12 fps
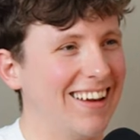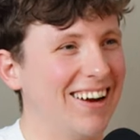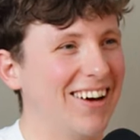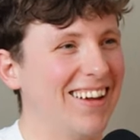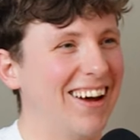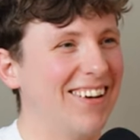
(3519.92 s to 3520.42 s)
you
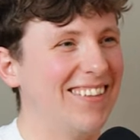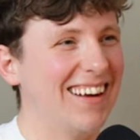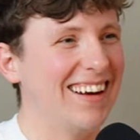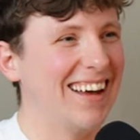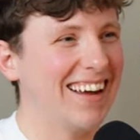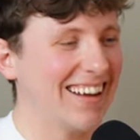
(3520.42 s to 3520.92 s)
know what I
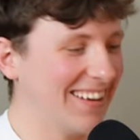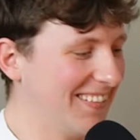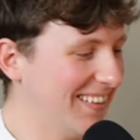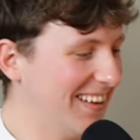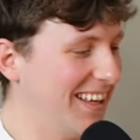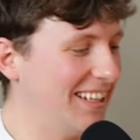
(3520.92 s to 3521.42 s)
mean? Like,
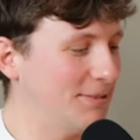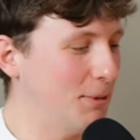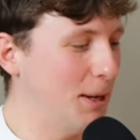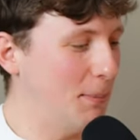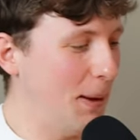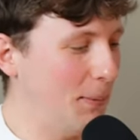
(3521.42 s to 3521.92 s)
there's
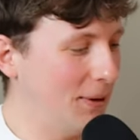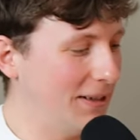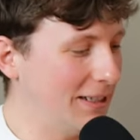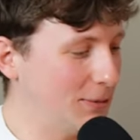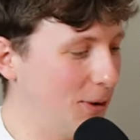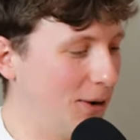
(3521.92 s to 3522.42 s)
weird people in
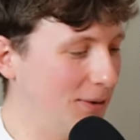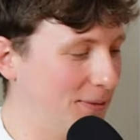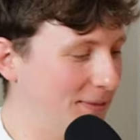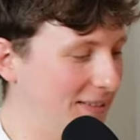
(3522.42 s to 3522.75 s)
this world. And